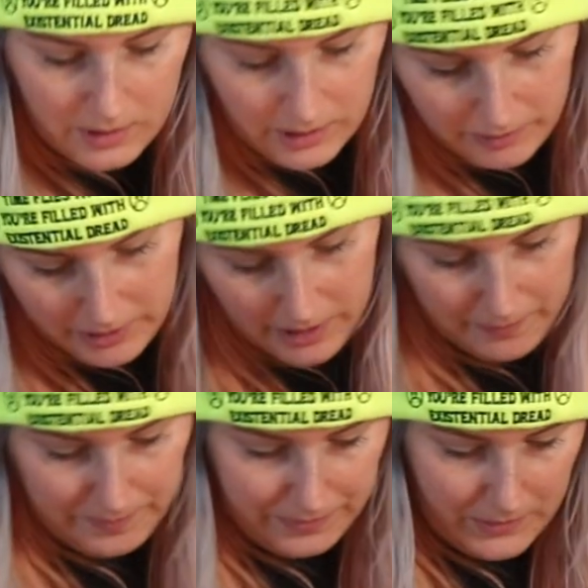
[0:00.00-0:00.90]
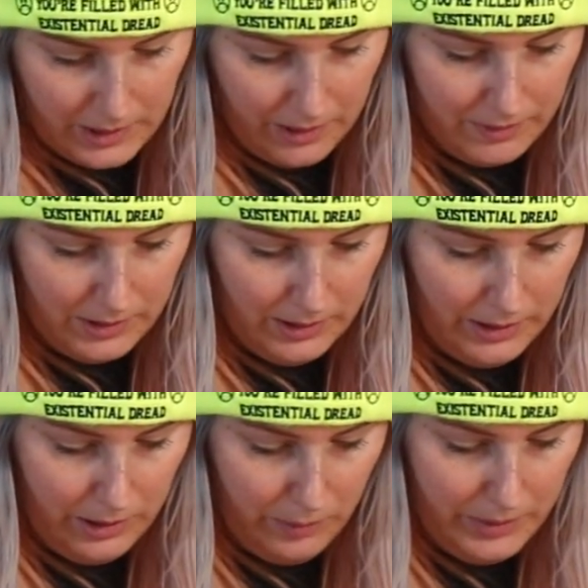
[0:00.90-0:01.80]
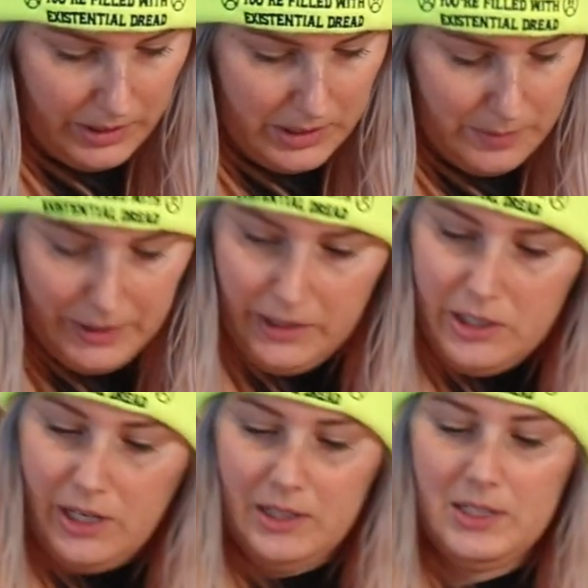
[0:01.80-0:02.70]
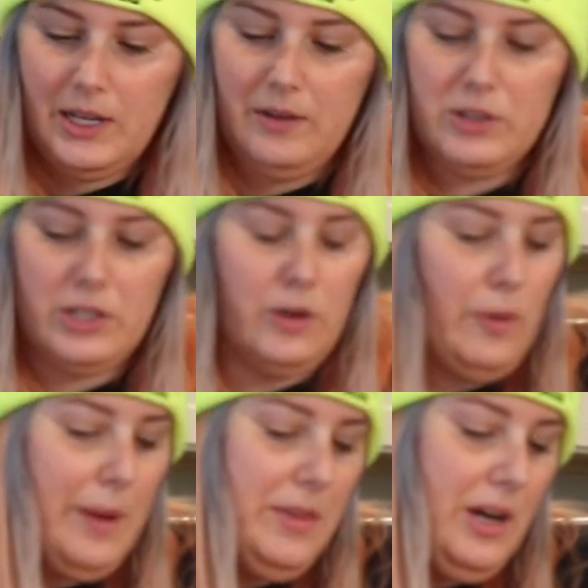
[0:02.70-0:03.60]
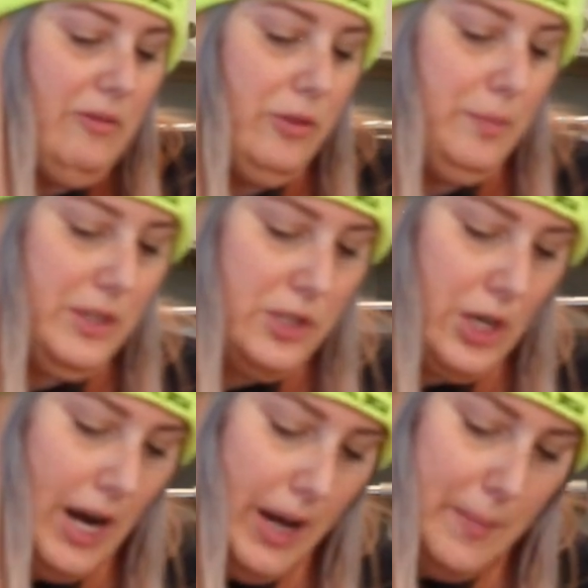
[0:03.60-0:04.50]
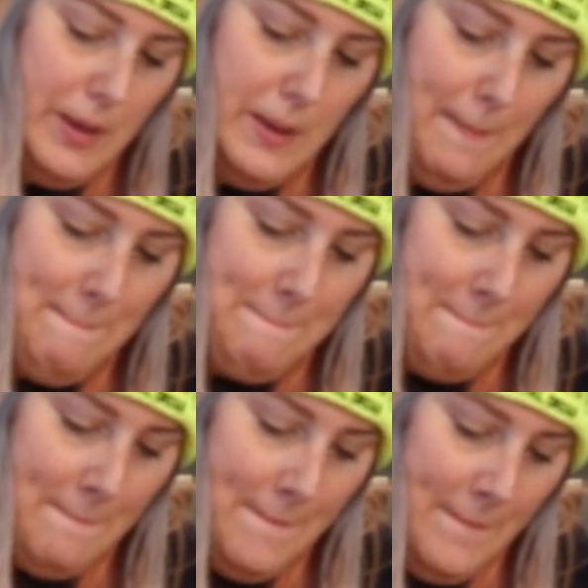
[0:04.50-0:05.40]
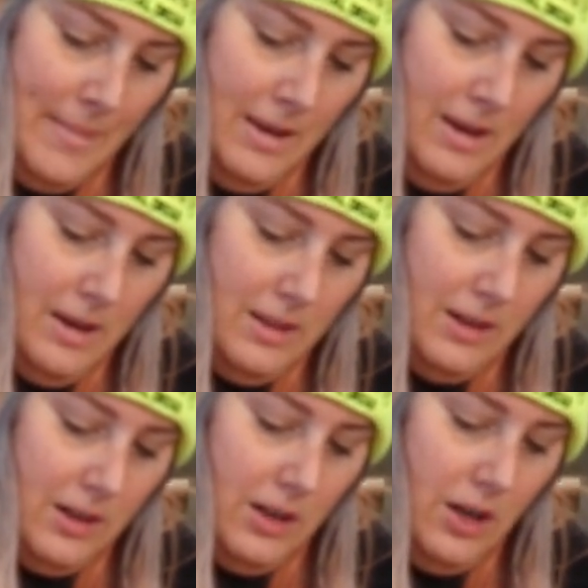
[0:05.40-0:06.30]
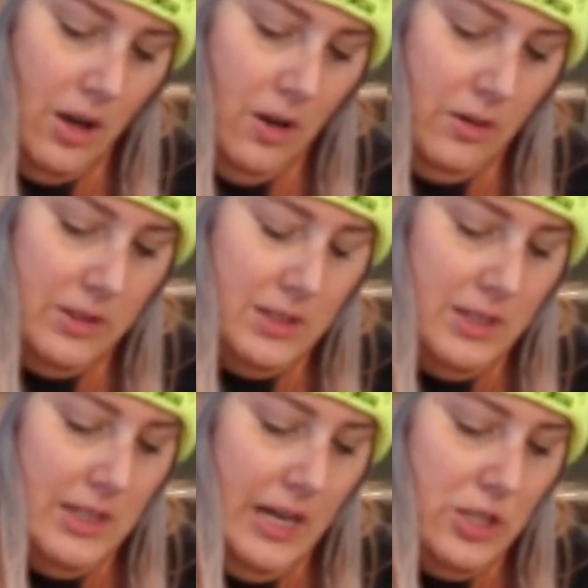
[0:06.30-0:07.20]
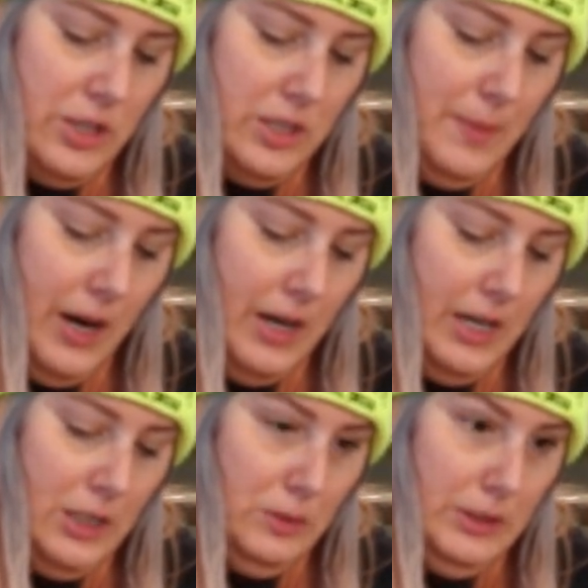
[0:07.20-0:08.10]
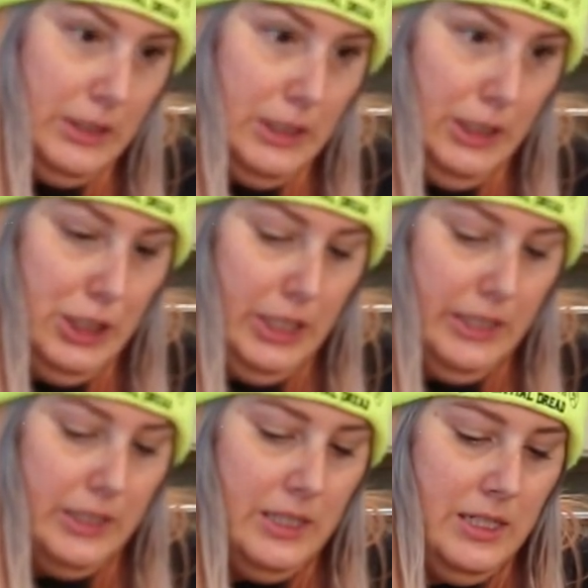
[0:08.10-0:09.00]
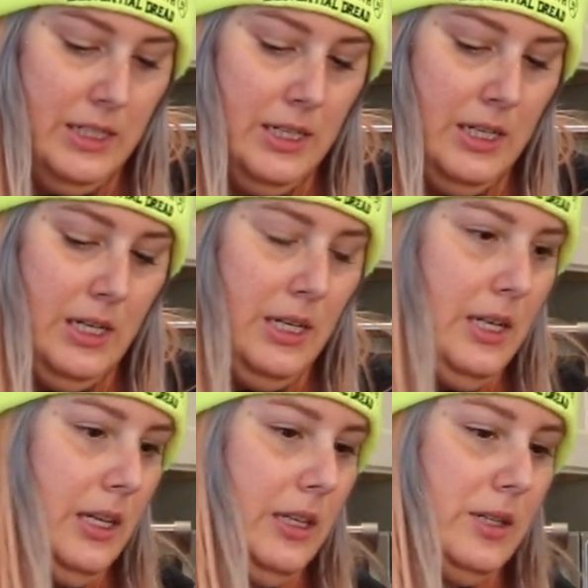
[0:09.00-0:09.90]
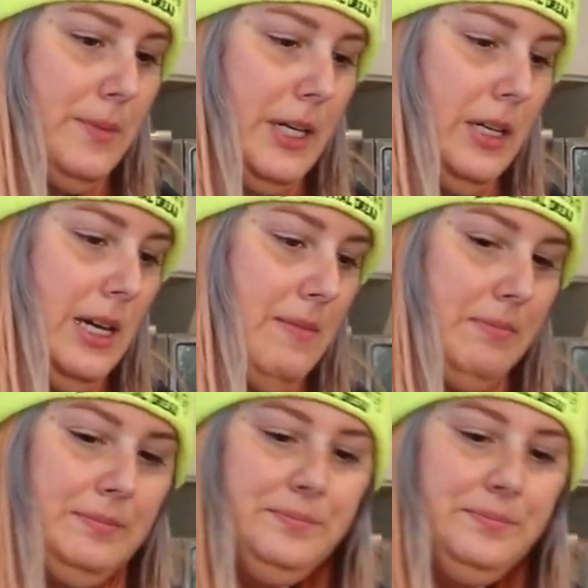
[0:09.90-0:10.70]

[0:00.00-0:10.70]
And there we go. And I have a little bit of spillage on the side. I'm just gonna wipe that off with my scribe. And then go, this is the dangerous part. I don't wanna touch it. And there's my cookie.